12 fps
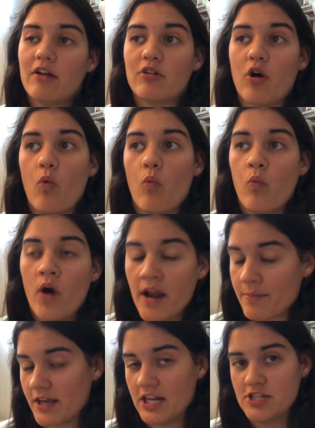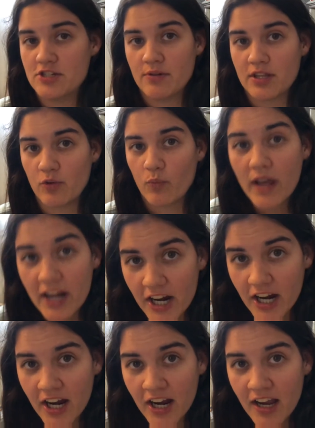I don't know what I'm gonna do in the
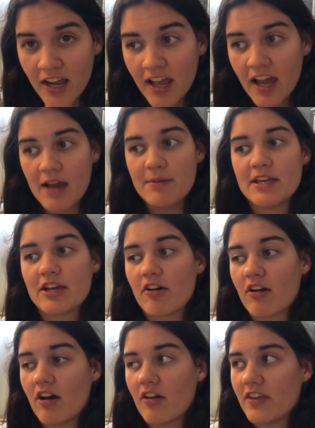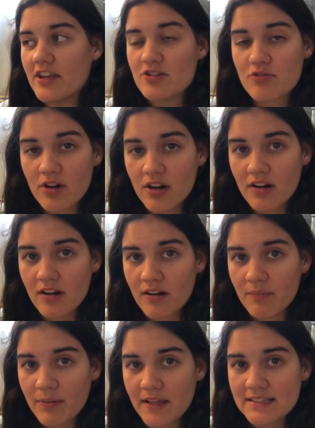winter. I mean, go to all the
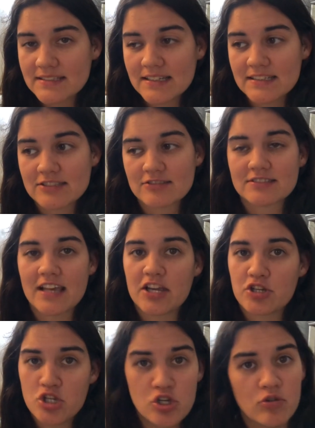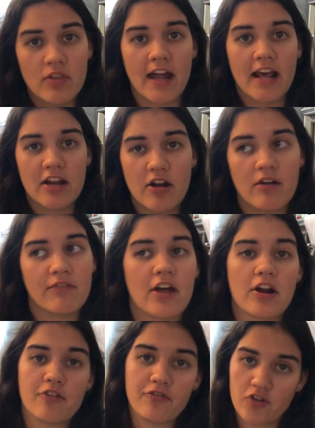indoor places. There's like two that I know of
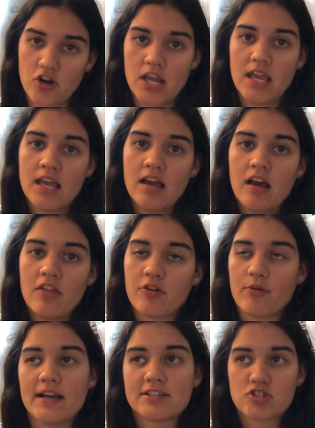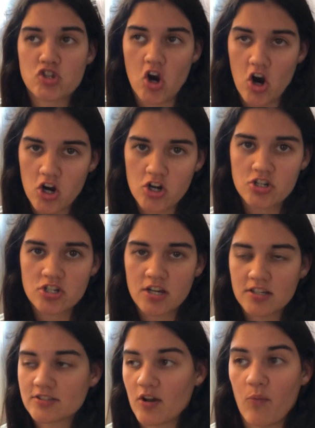that are free. The rest charge.
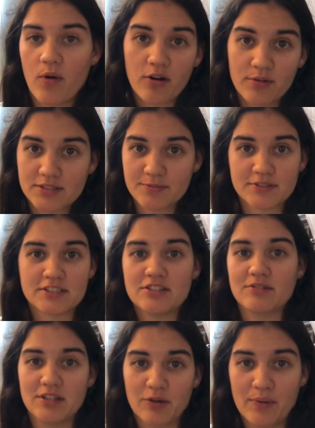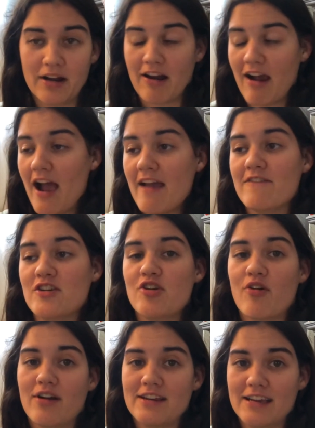So what are we supposed to do in the winter? I have
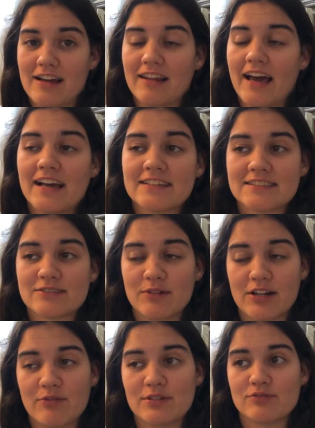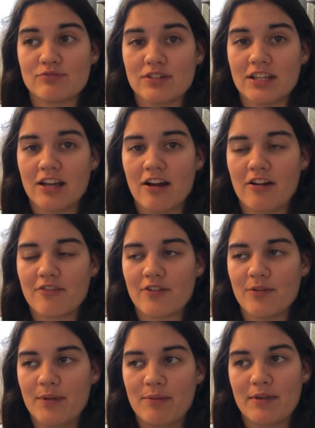no idea. Last winter was really hard
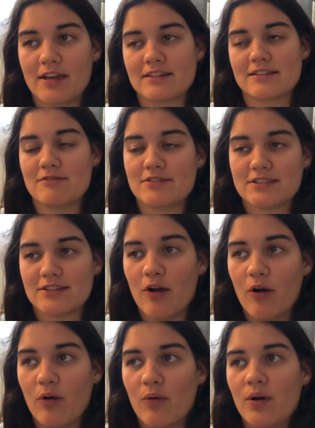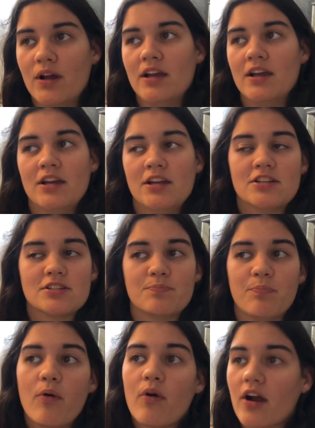for me because I was so just
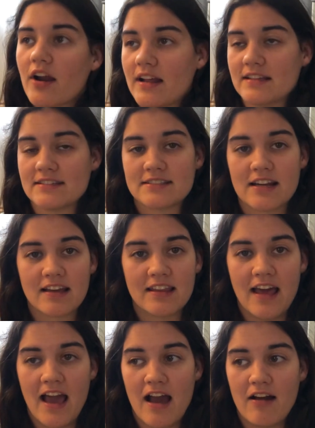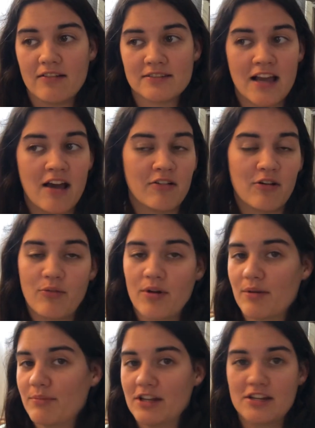bored and stuck in the house. I don't know
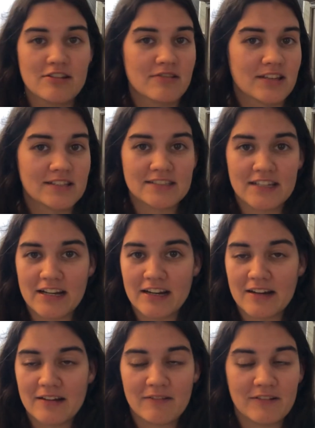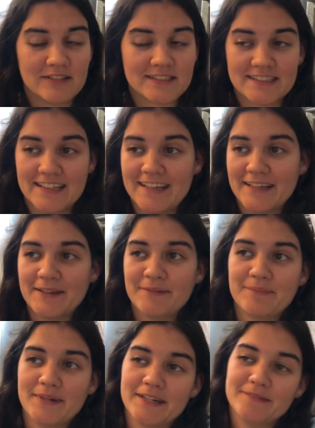what I'm gonna do this year. We'll see,
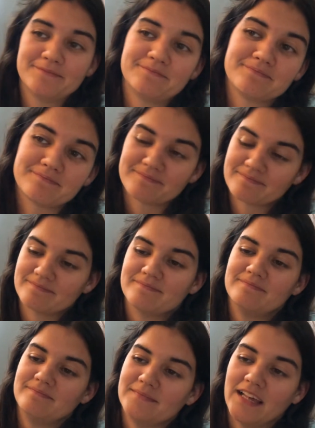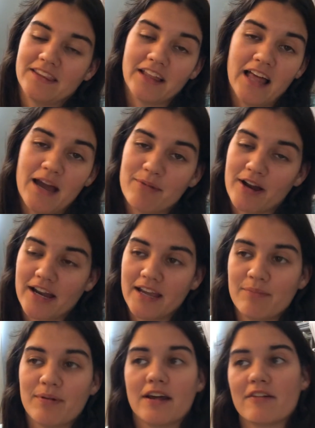but the
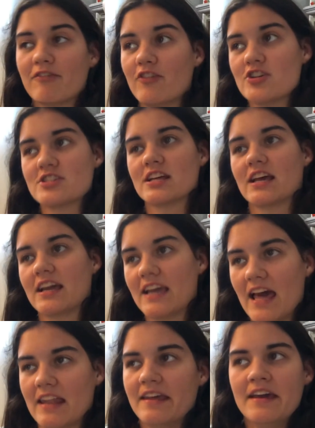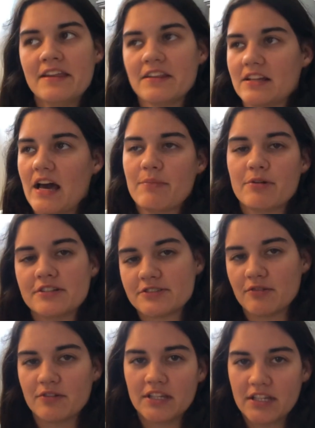library, but unfortunately, again, the library is
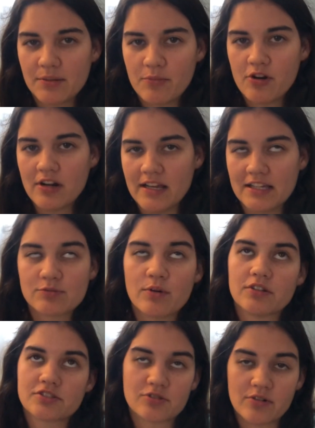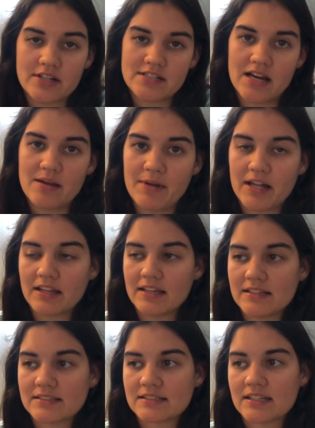only in the mornings. Well, story time at
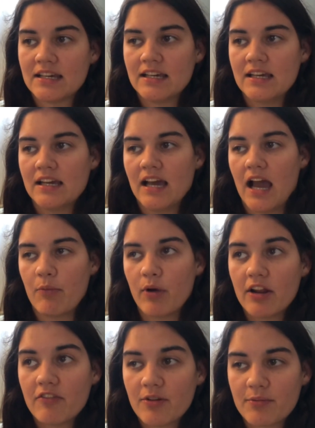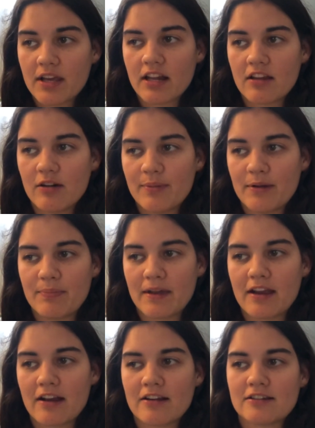least. I'm waiting for him to get a little bit
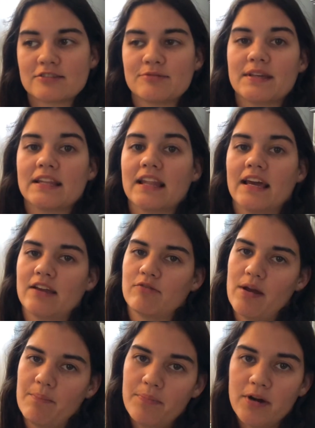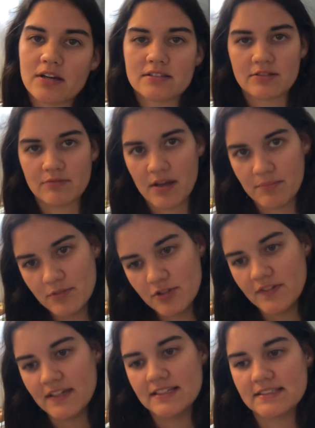bigger so we can like rent books and rent
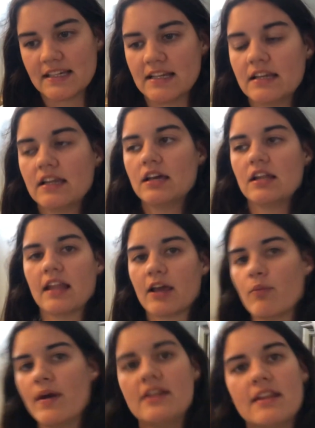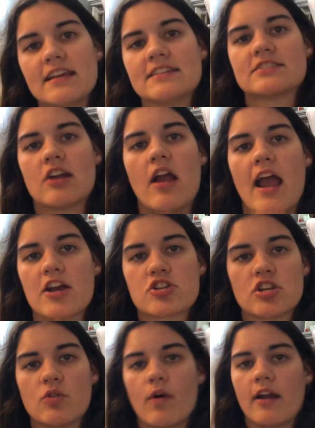movies. And like, when do they start
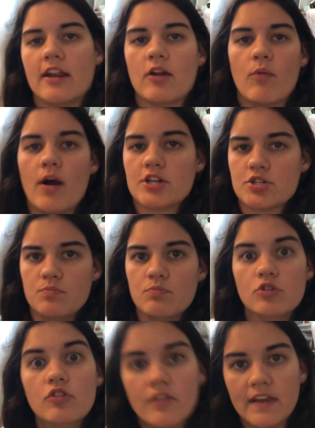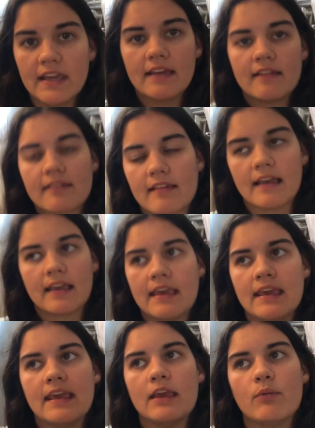actually wanting to watch movies? Like,
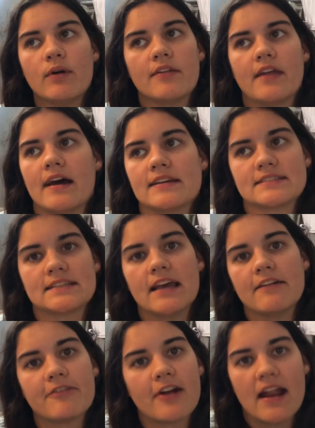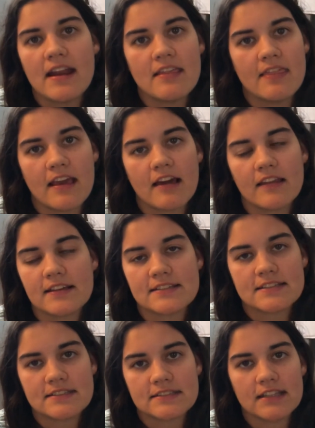he will not sit for anything unless
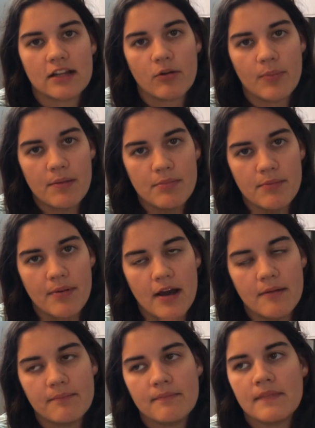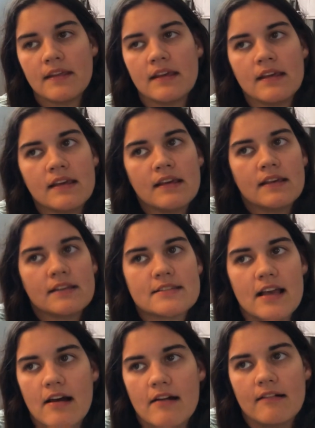it's Little Baby Bum.
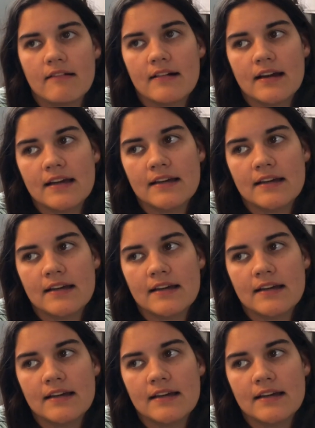So,